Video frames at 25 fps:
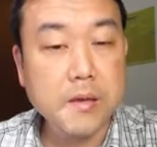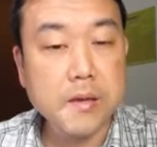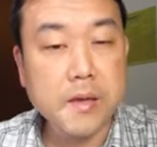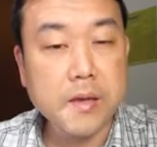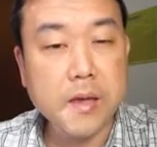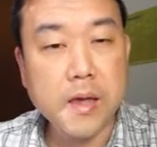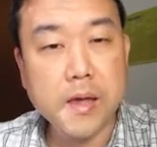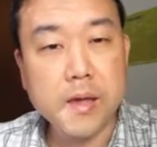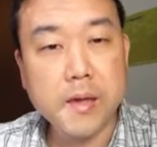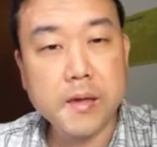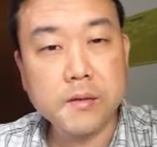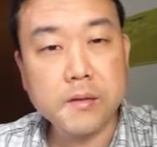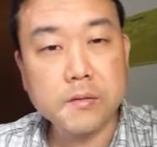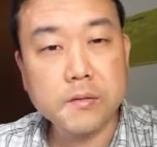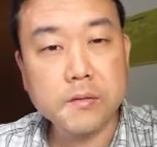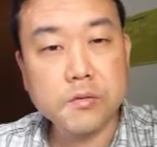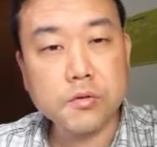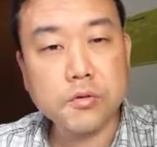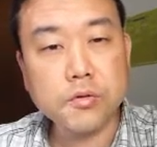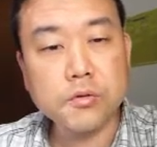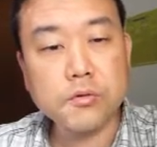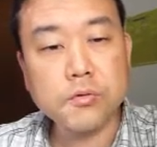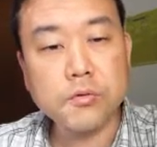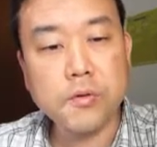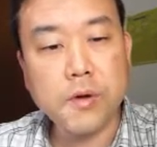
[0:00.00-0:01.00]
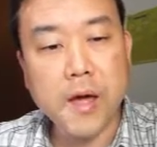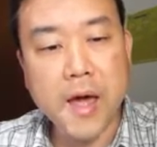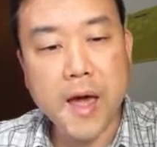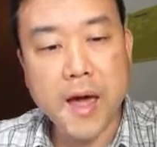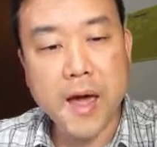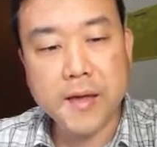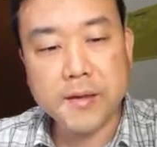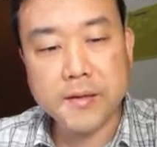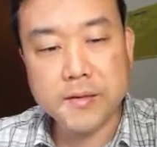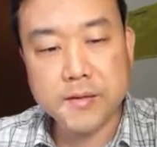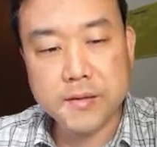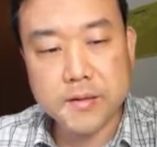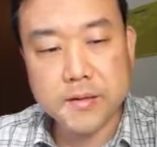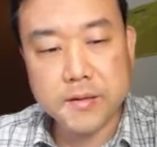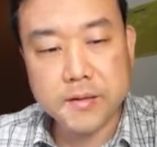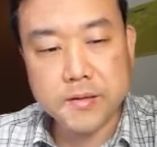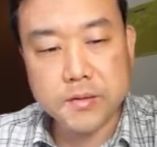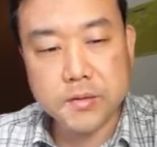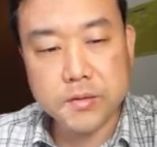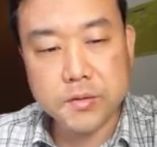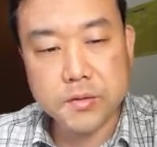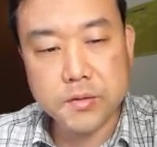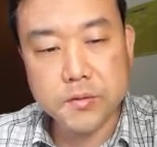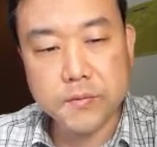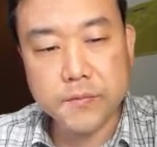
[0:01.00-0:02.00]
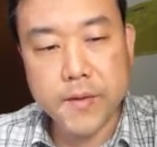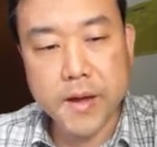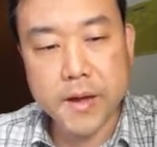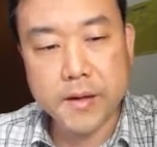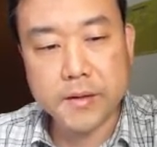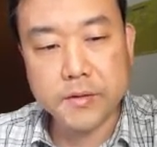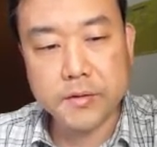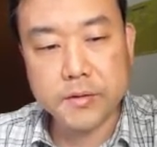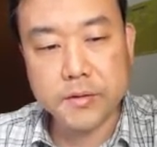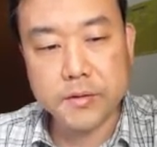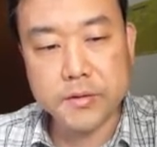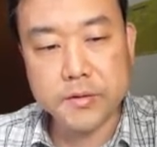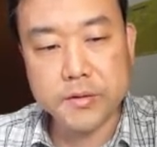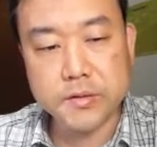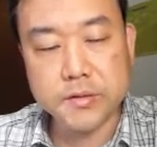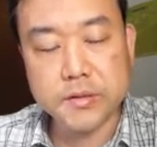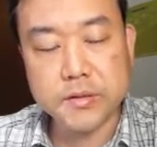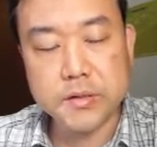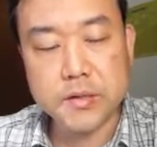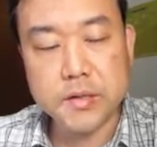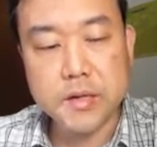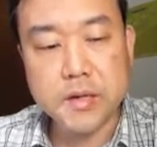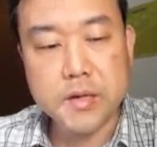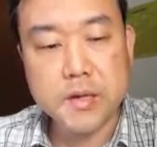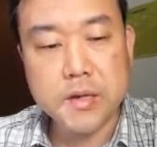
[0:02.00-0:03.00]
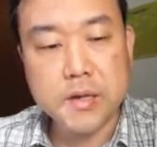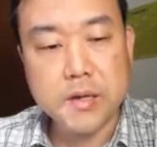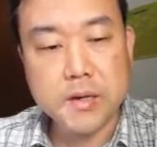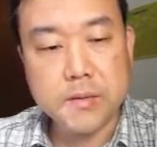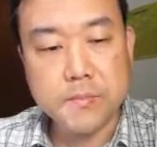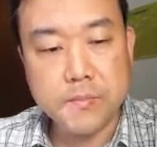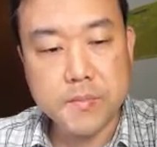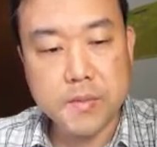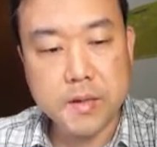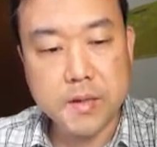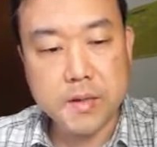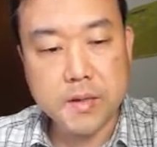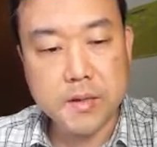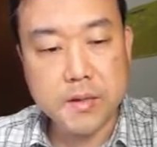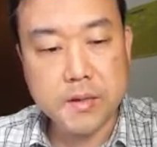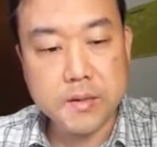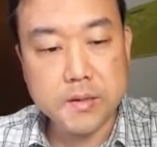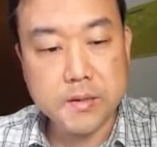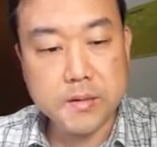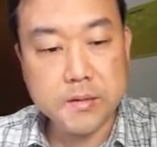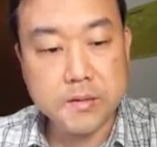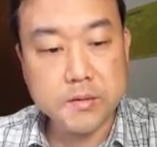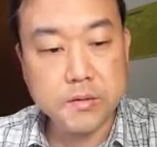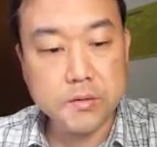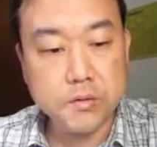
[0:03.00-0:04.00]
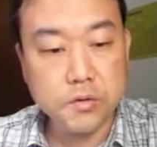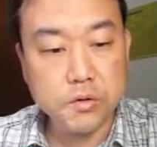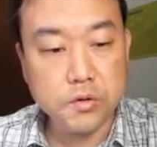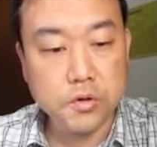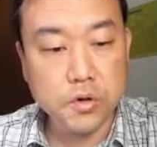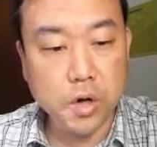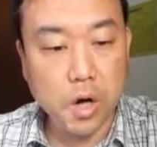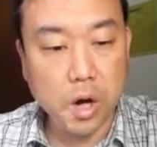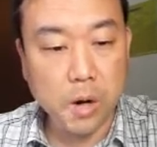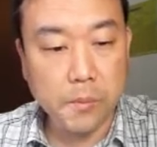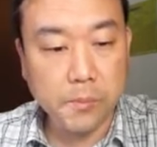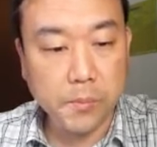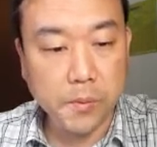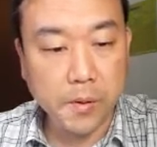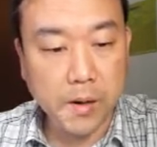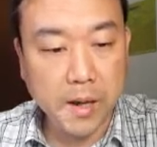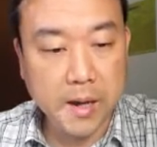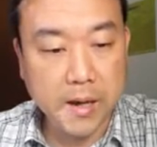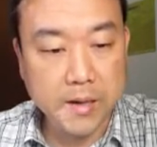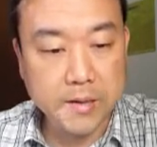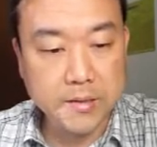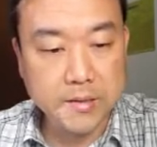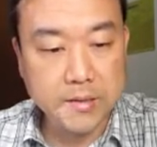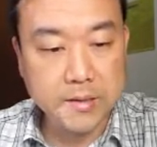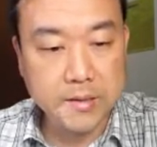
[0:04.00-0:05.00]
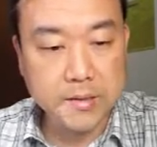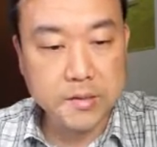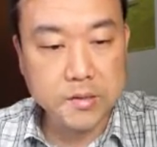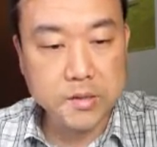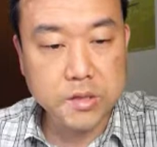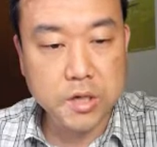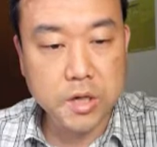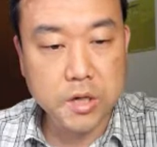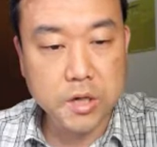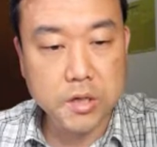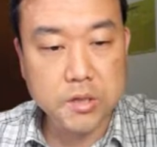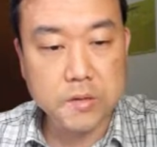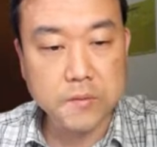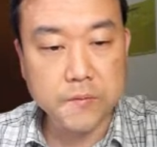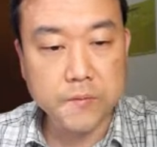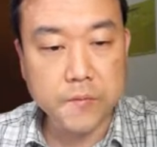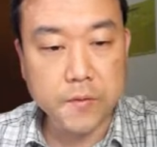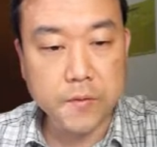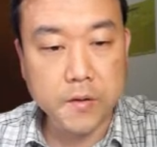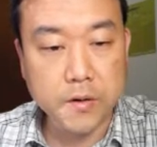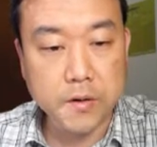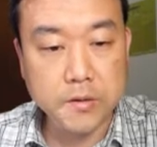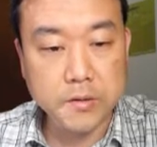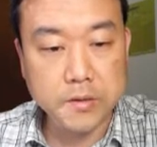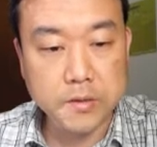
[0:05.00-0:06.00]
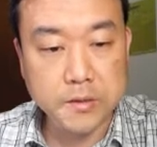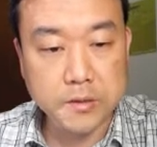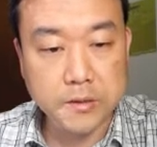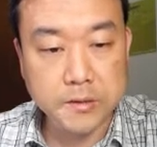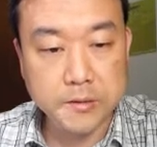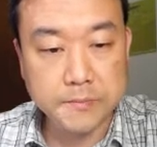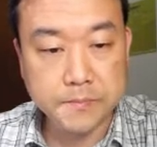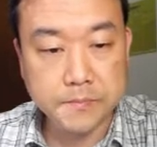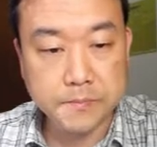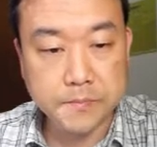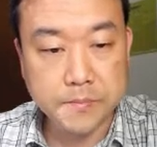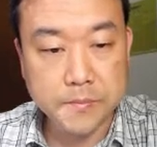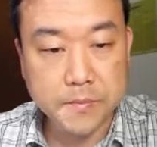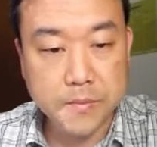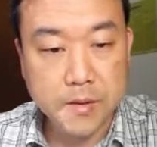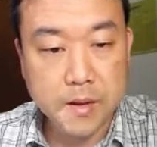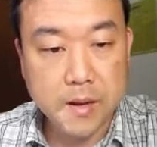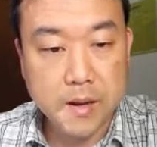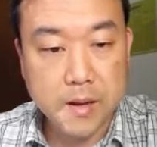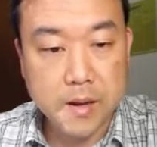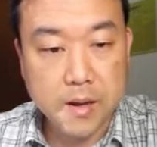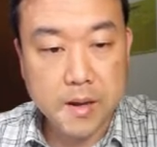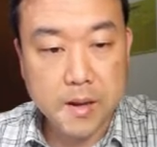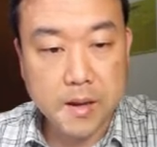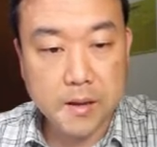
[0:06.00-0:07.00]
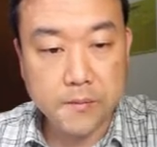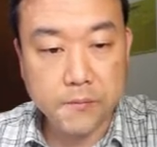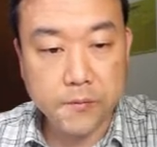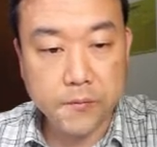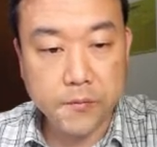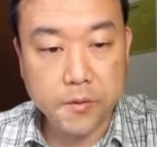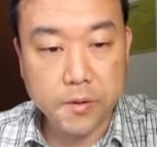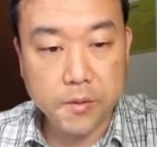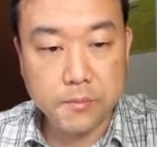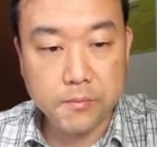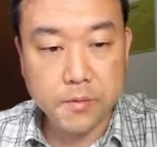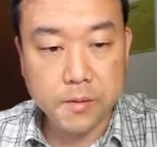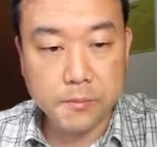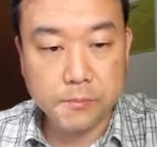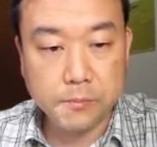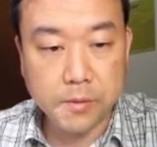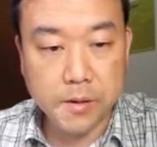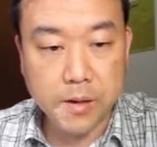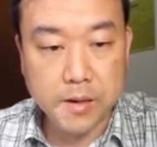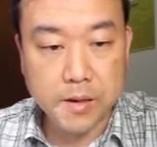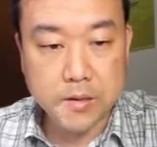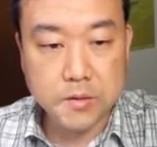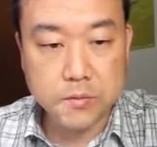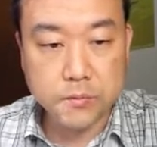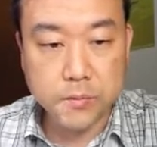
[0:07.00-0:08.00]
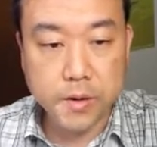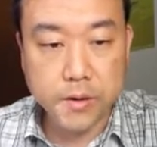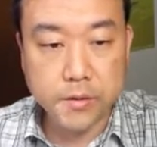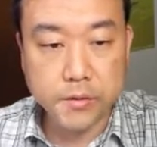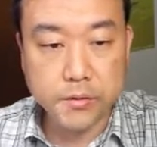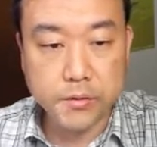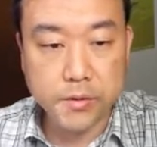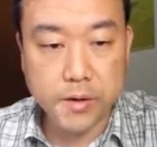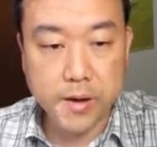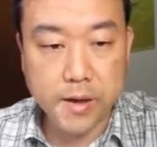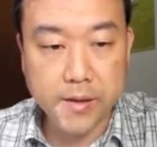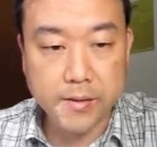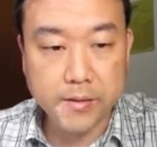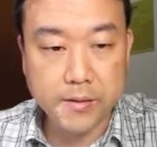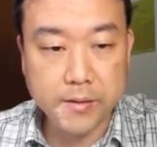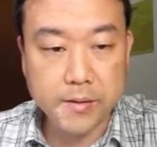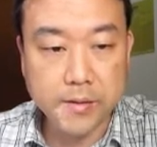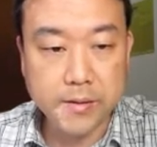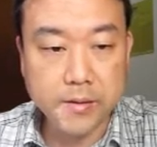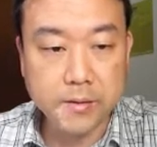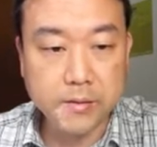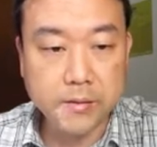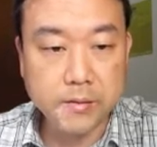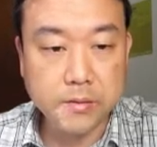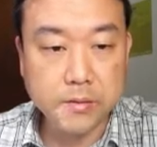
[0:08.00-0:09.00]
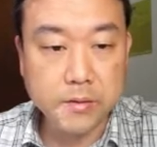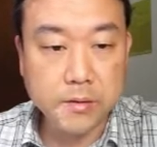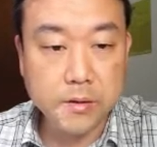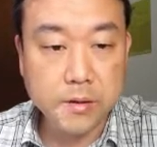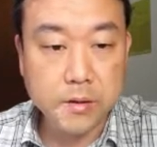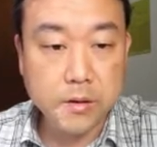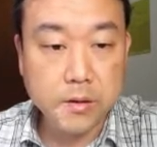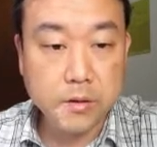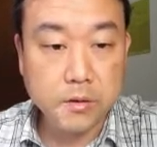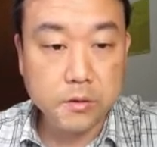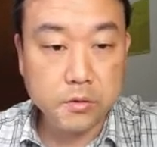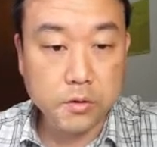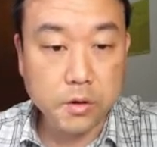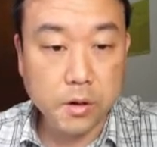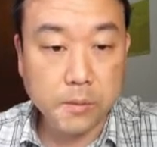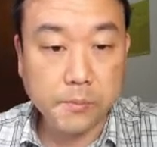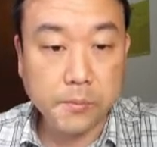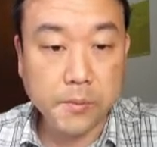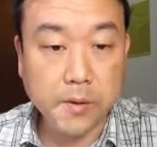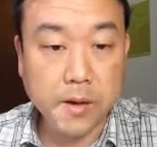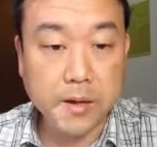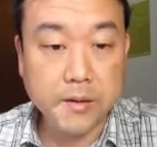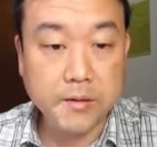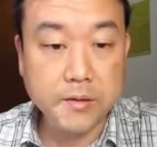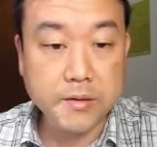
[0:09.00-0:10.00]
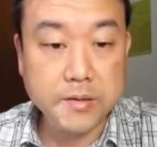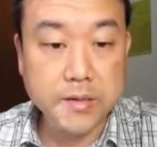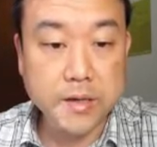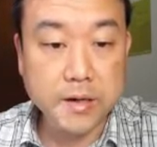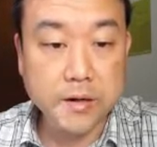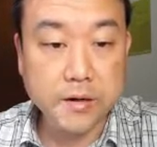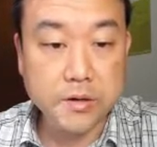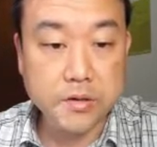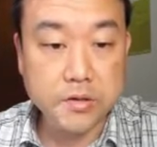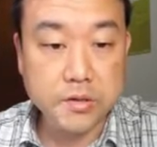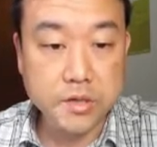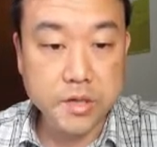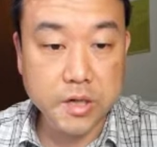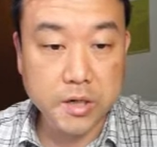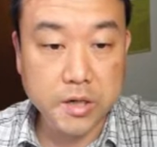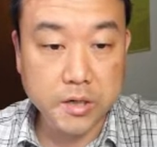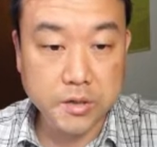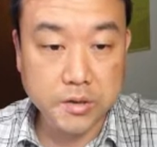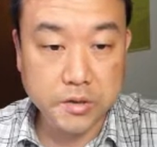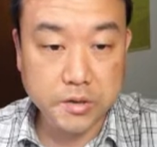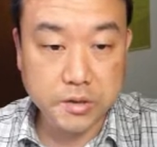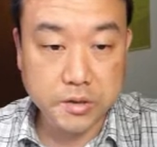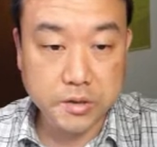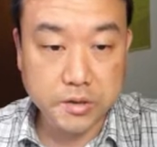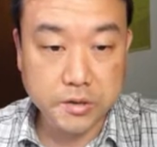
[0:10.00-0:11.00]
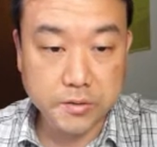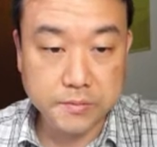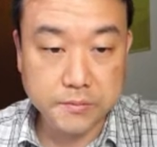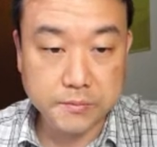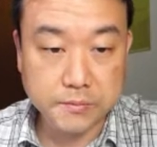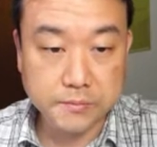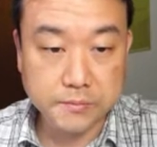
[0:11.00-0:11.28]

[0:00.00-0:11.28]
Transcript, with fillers: Then to add these two vectors means you apply this change first, and from the place where you ended, you apply the second change.